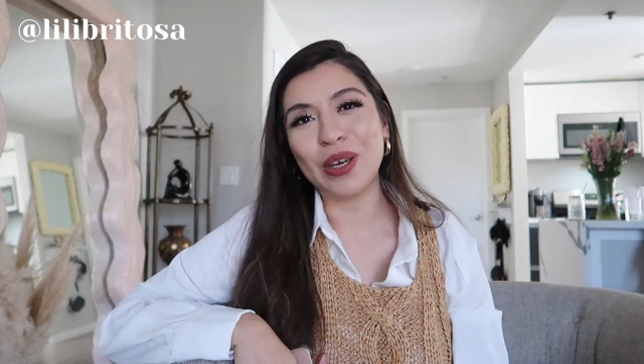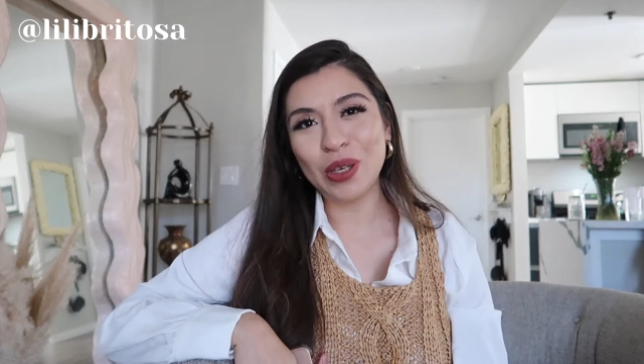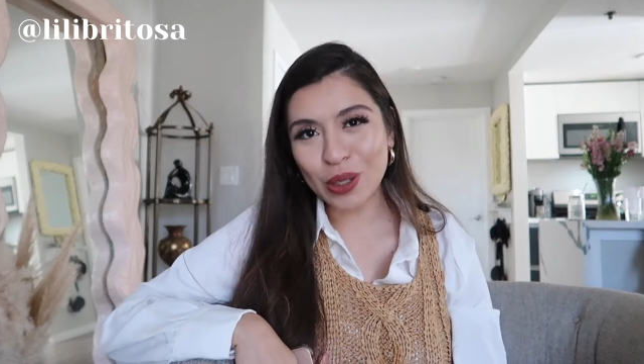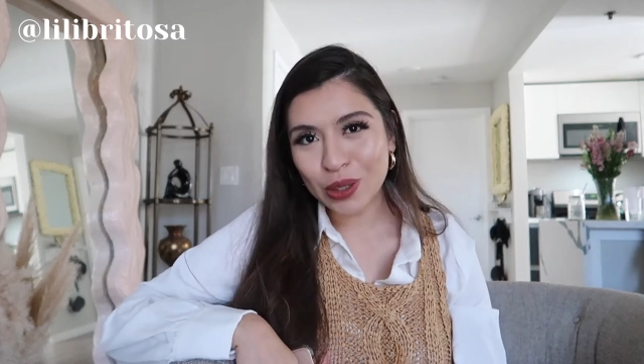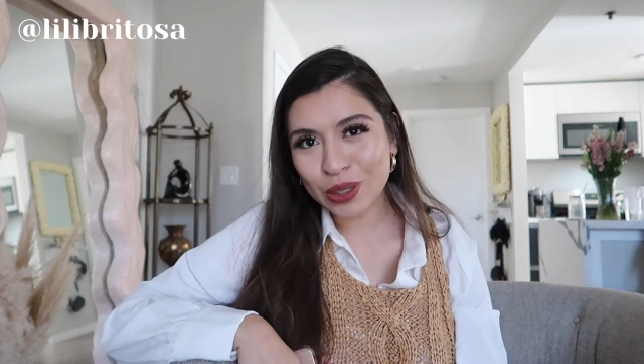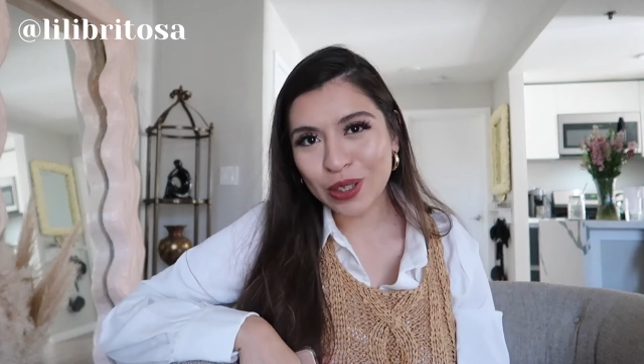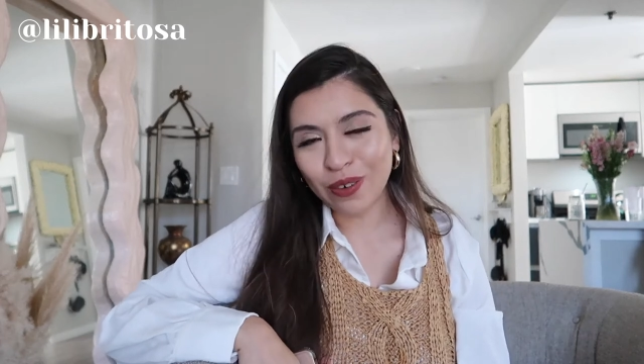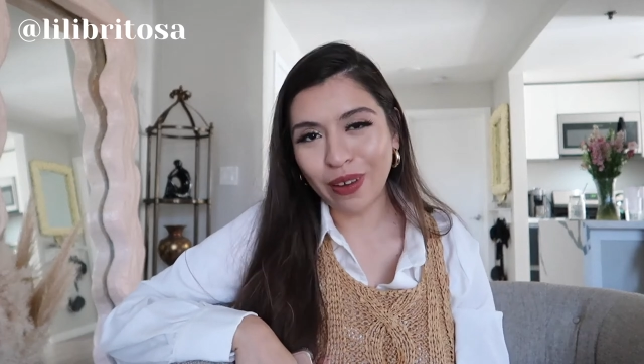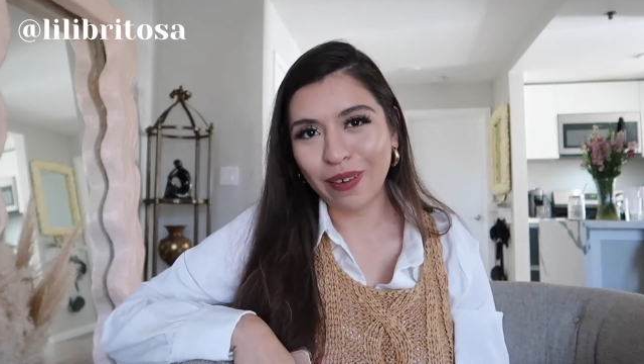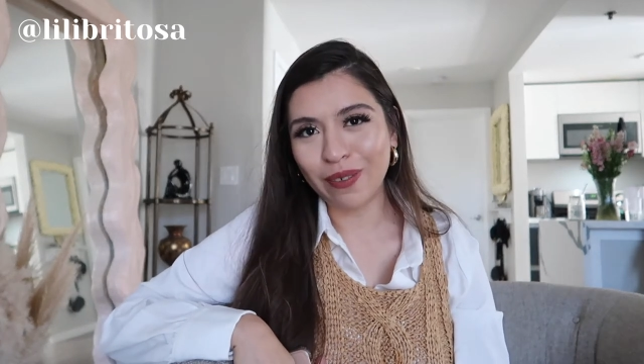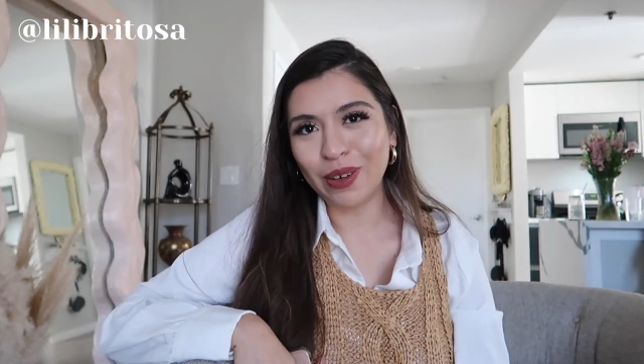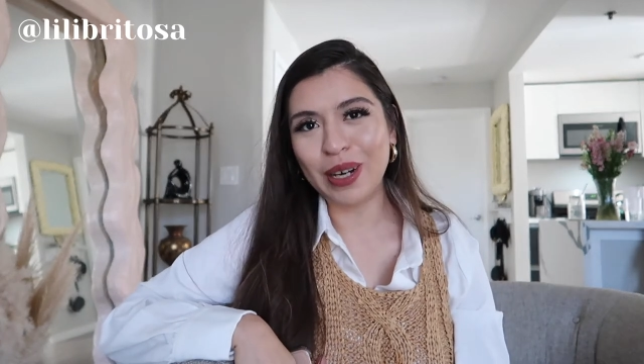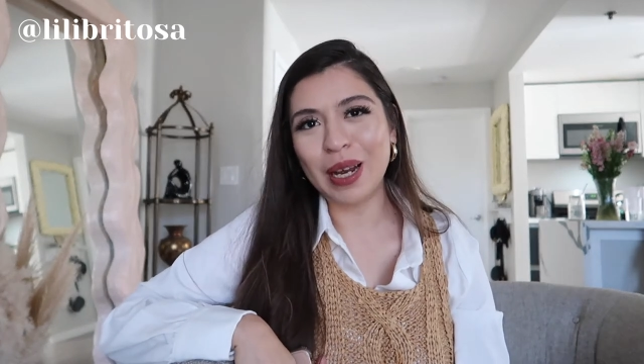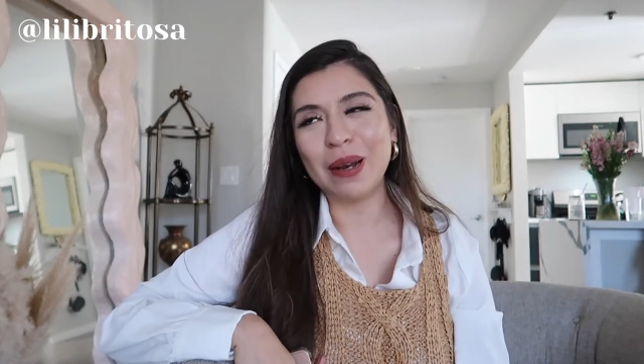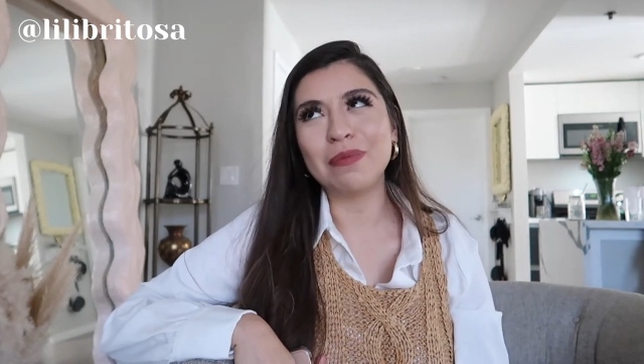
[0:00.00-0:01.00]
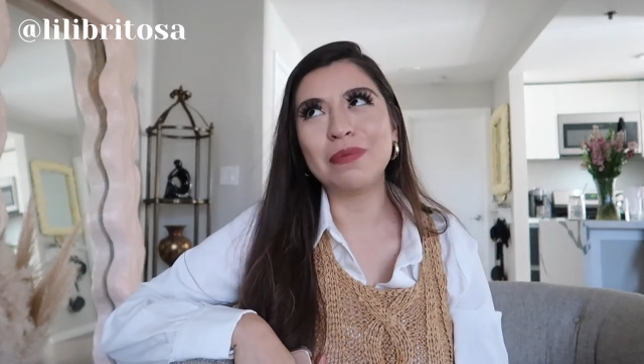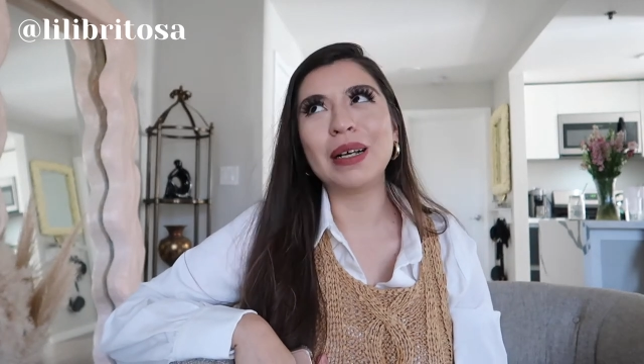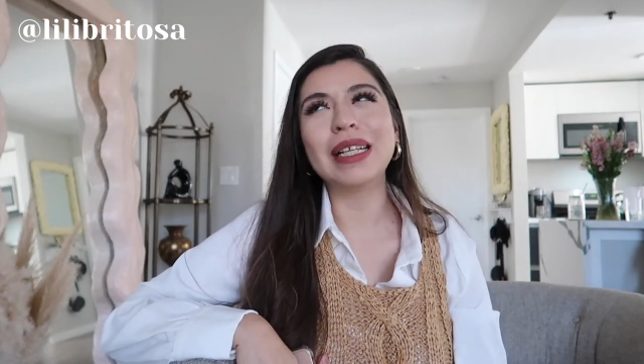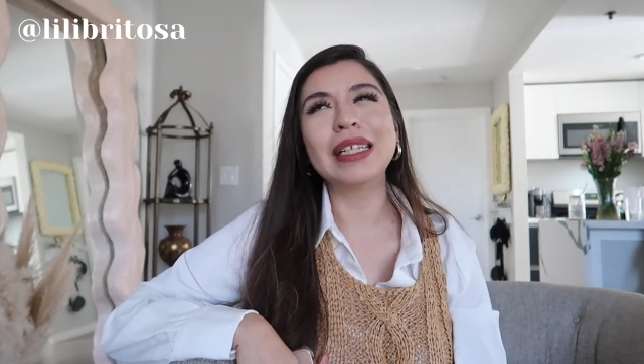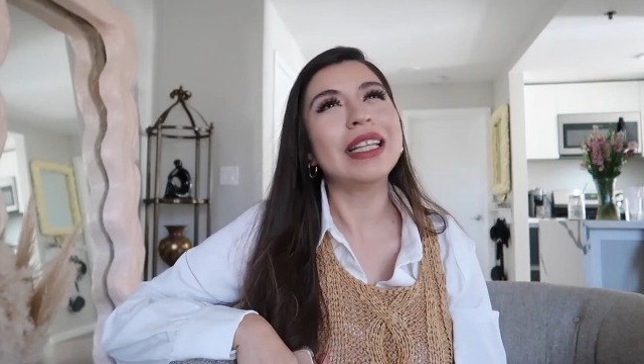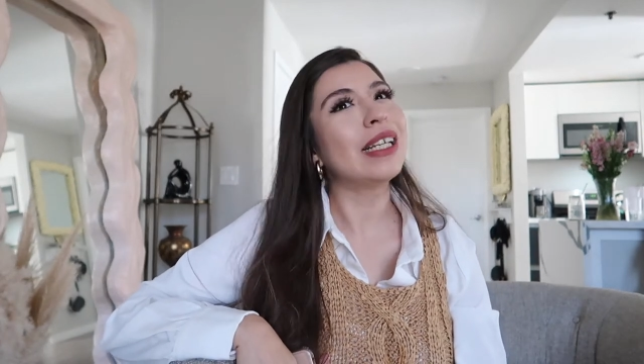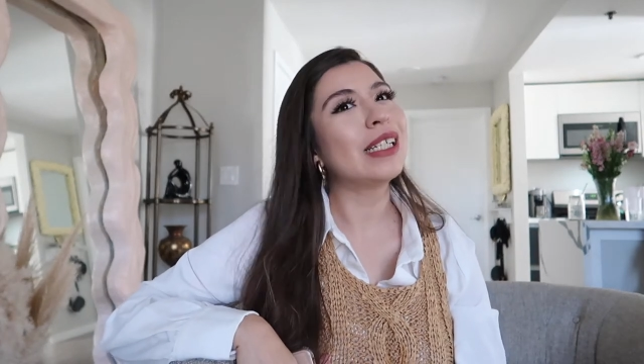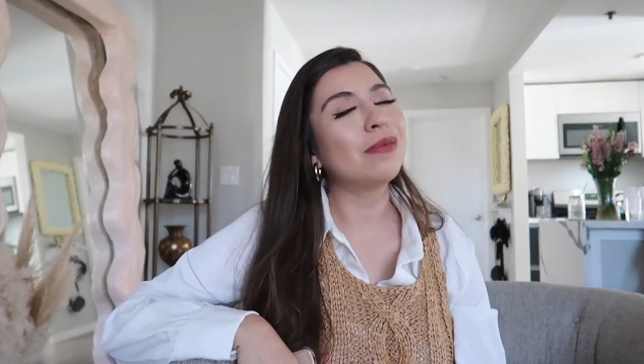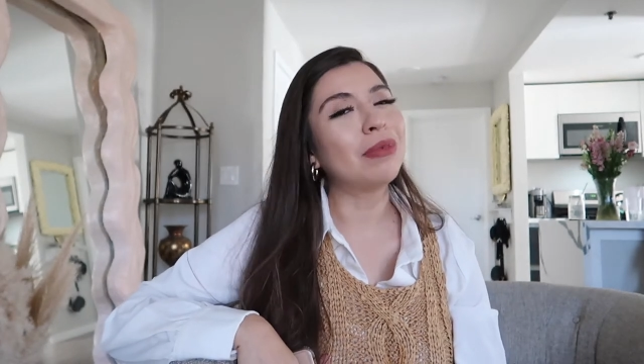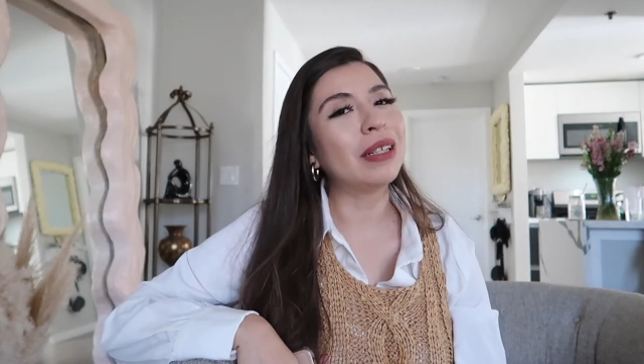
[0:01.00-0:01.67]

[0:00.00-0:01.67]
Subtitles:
a huge favor and please,